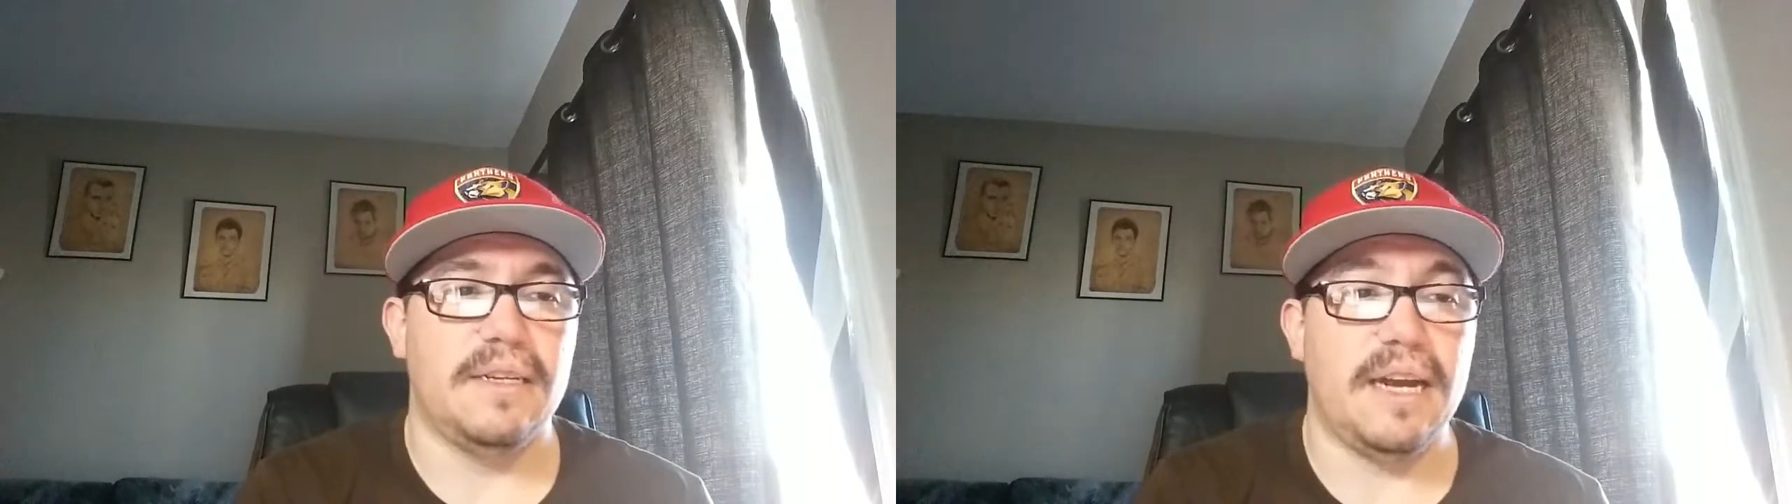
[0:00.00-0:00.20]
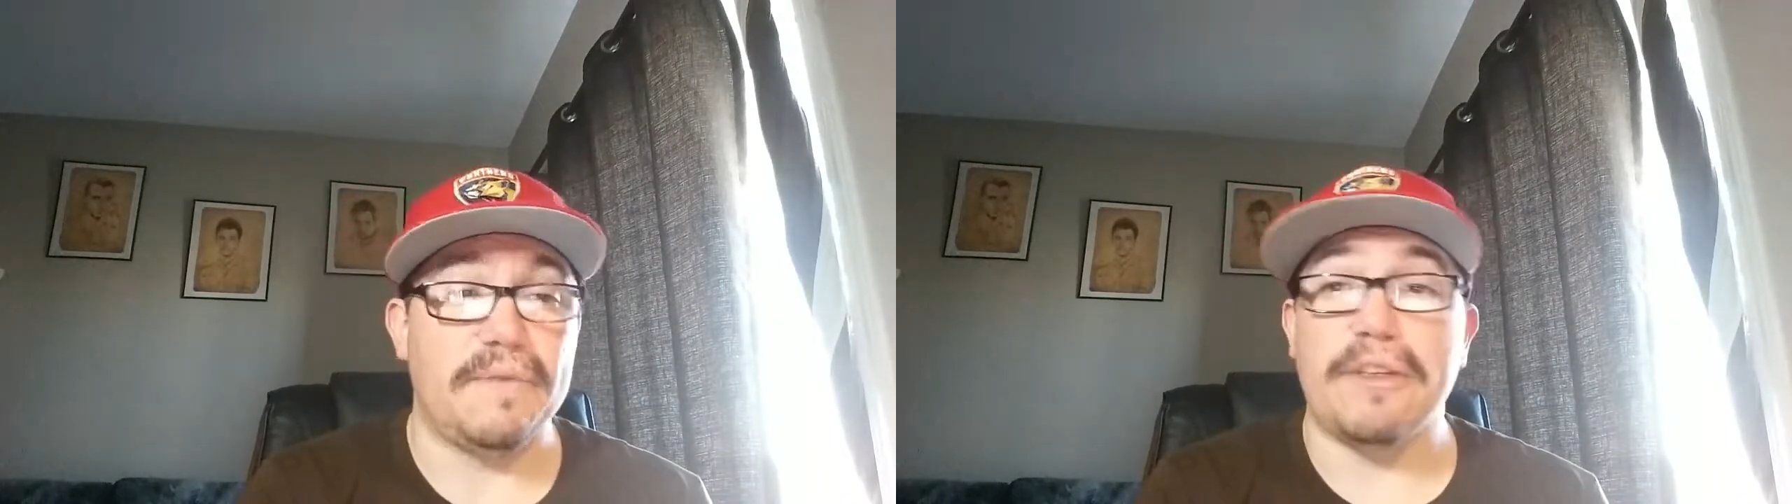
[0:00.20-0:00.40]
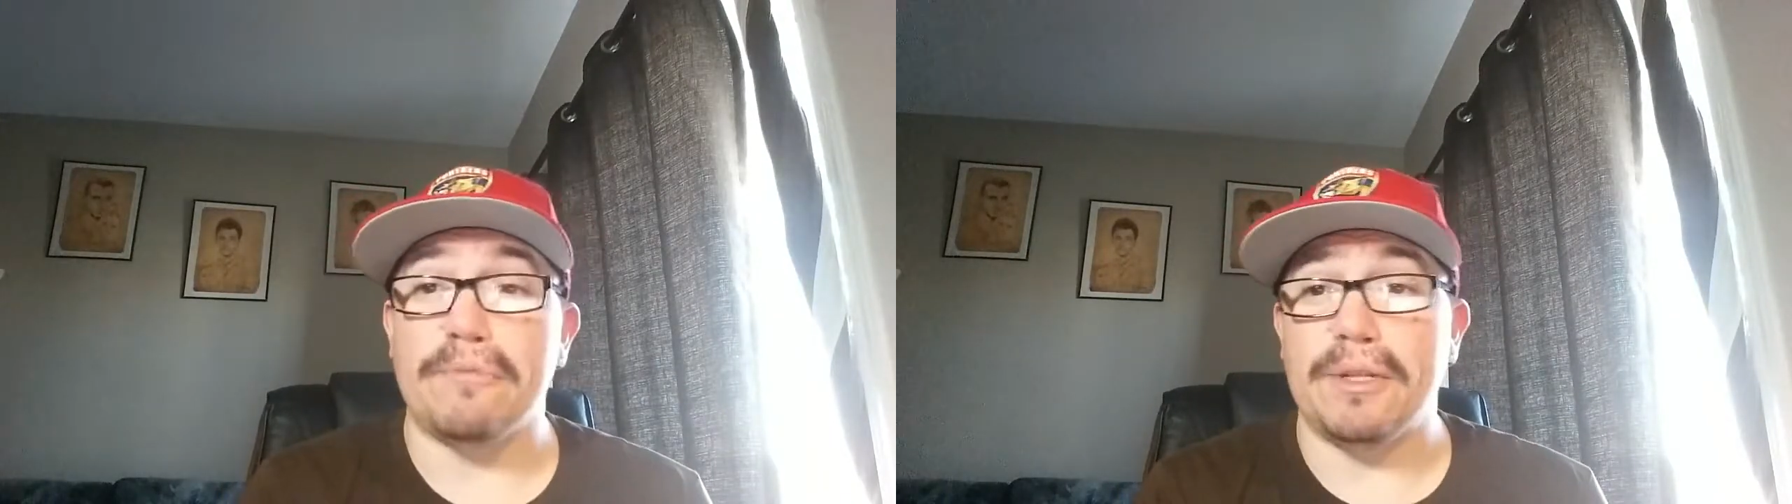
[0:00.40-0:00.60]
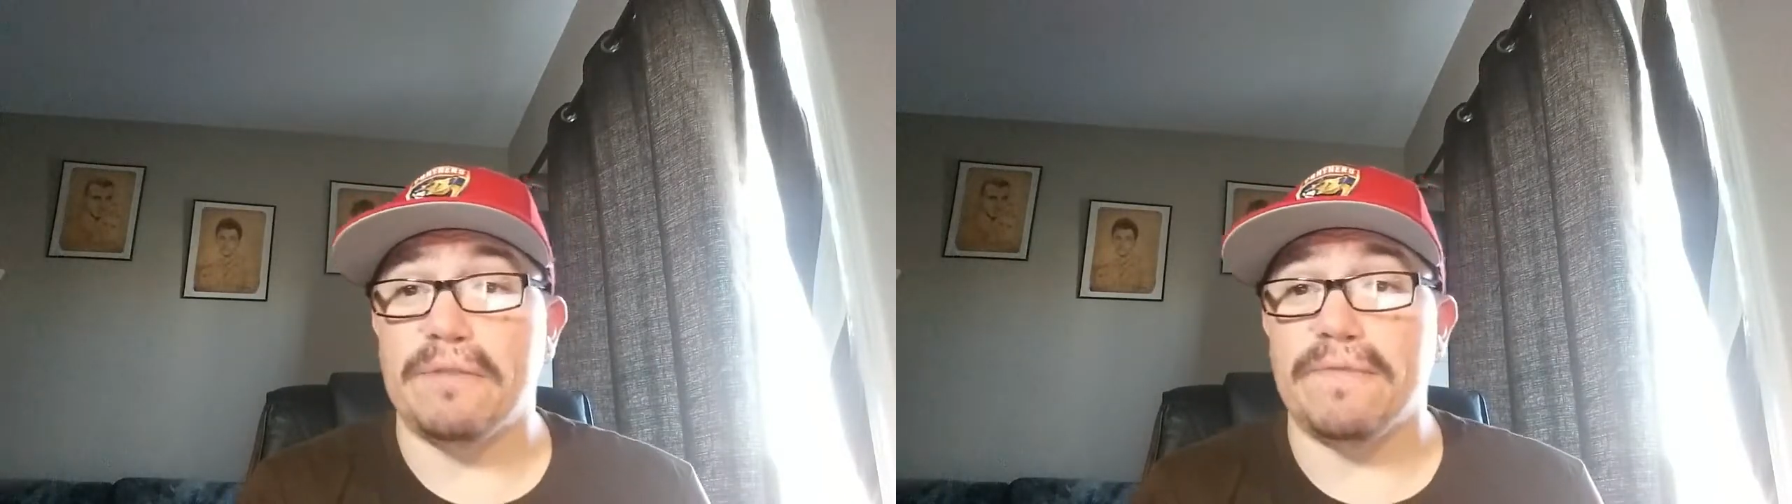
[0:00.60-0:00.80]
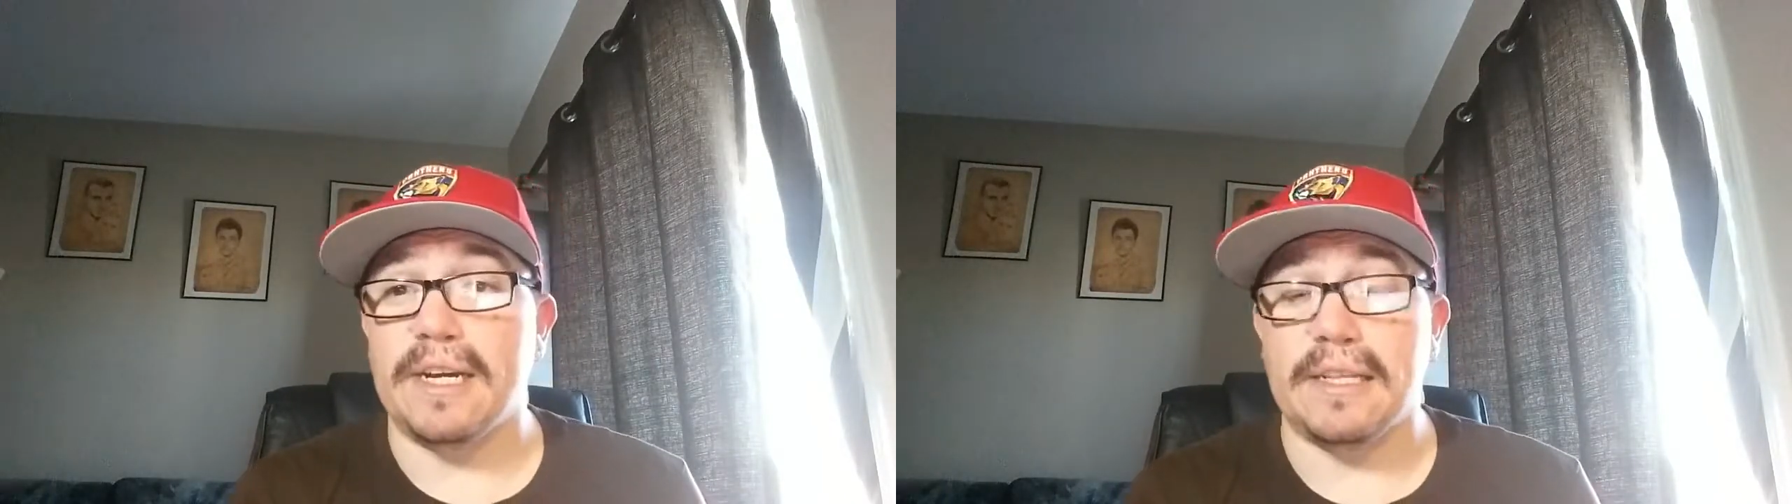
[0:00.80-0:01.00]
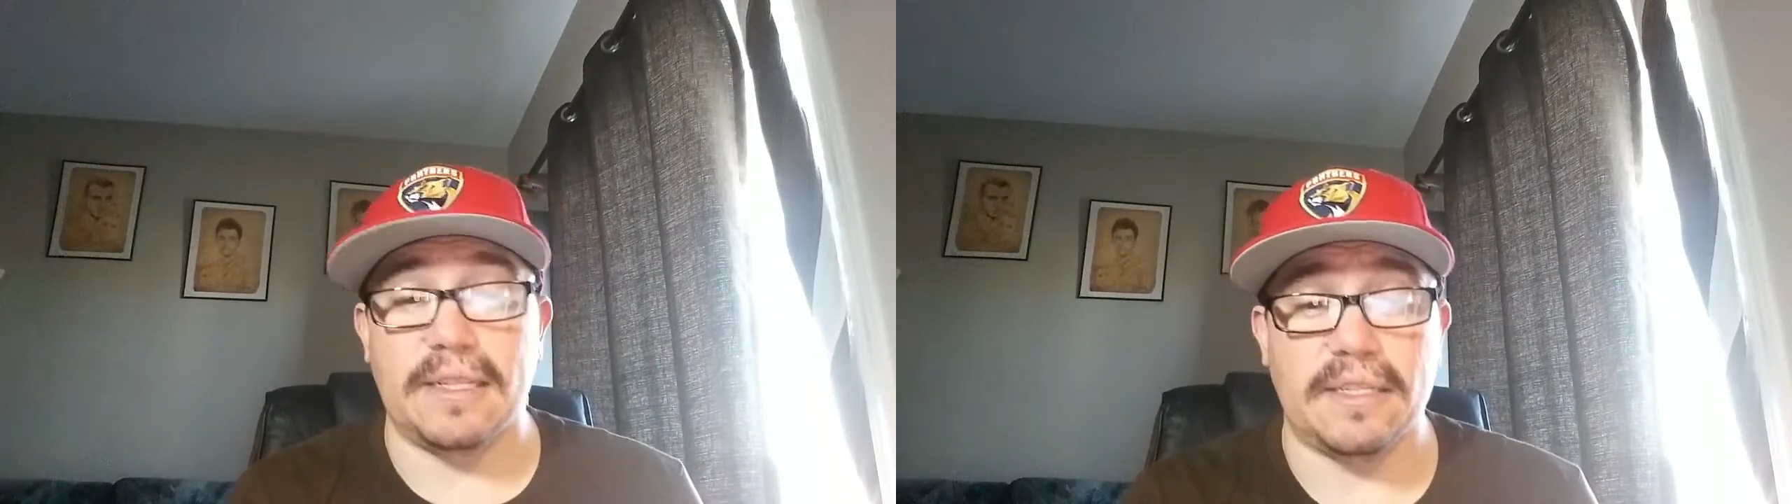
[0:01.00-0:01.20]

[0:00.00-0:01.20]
I'd rather be defined